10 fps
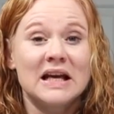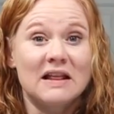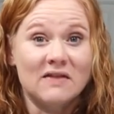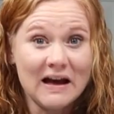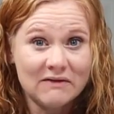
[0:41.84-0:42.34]

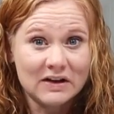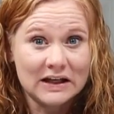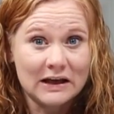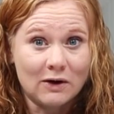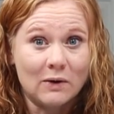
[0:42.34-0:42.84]
In that
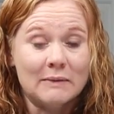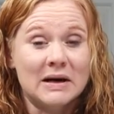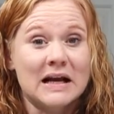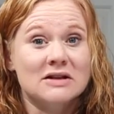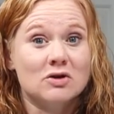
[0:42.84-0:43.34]
video, I'm
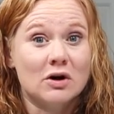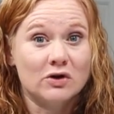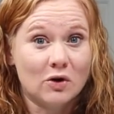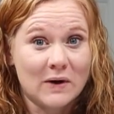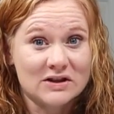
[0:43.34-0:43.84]
going to answer all
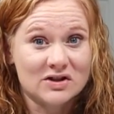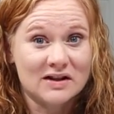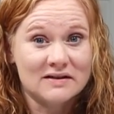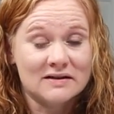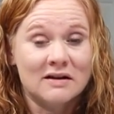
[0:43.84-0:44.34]
your
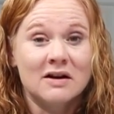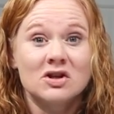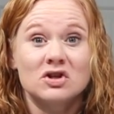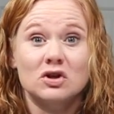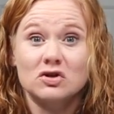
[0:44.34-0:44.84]
questions.
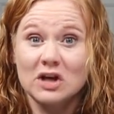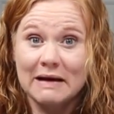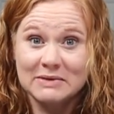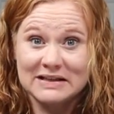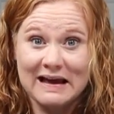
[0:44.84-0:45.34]
So your
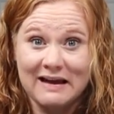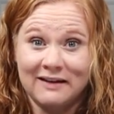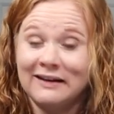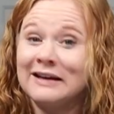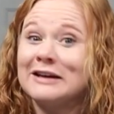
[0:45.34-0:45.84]
job
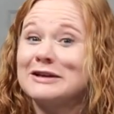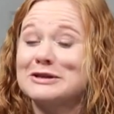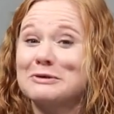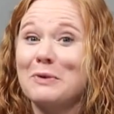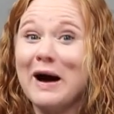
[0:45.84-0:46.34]
today
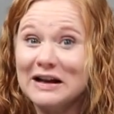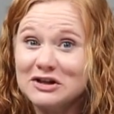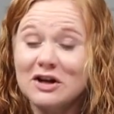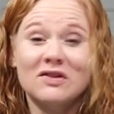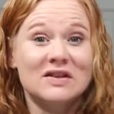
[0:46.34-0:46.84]
is to
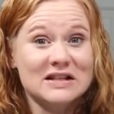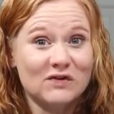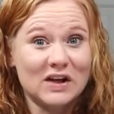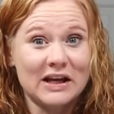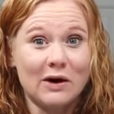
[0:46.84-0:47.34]
watch this
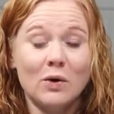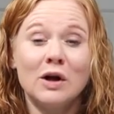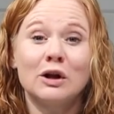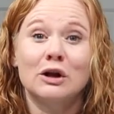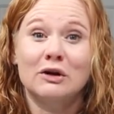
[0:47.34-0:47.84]
video,
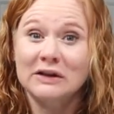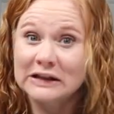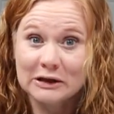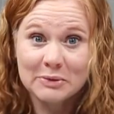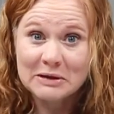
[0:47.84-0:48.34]
learn a
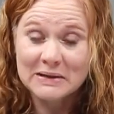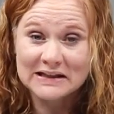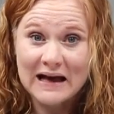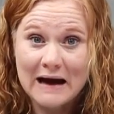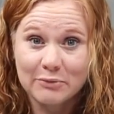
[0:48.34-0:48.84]
little bit
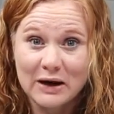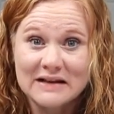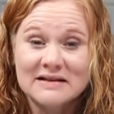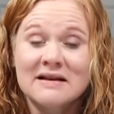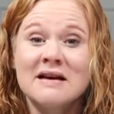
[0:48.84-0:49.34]
about the hat
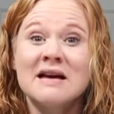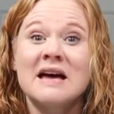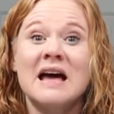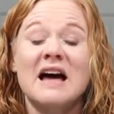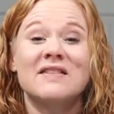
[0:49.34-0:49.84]
press,
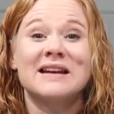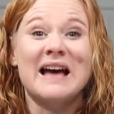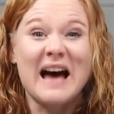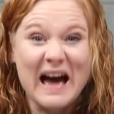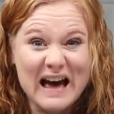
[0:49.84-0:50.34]
and
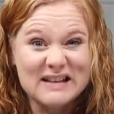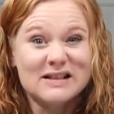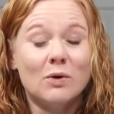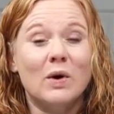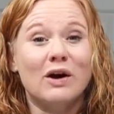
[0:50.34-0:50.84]
then
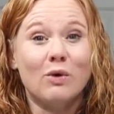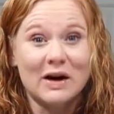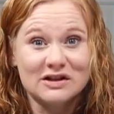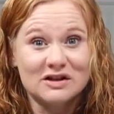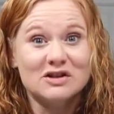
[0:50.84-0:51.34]
ask what
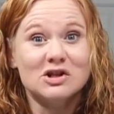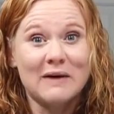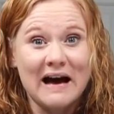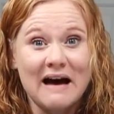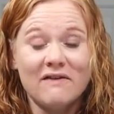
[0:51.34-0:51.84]
questions
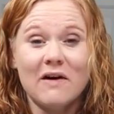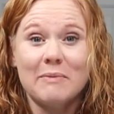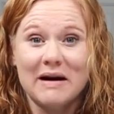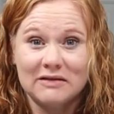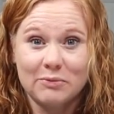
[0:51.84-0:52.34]
you have
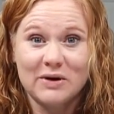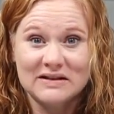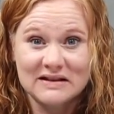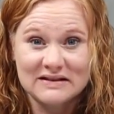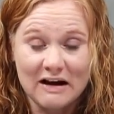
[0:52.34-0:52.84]
about the
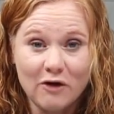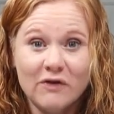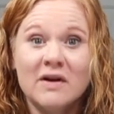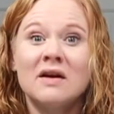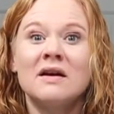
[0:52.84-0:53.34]
press
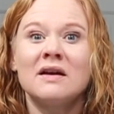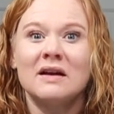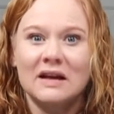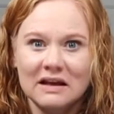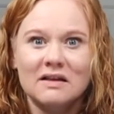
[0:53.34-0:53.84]
itself
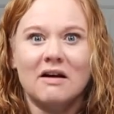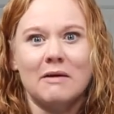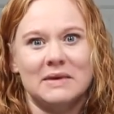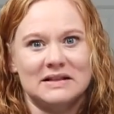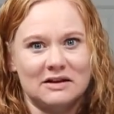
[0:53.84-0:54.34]
in the
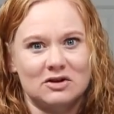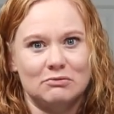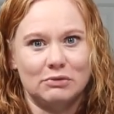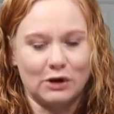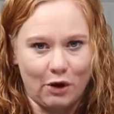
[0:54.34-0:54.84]
comment
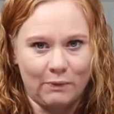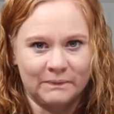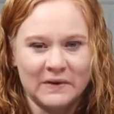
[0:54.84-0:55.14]
section below.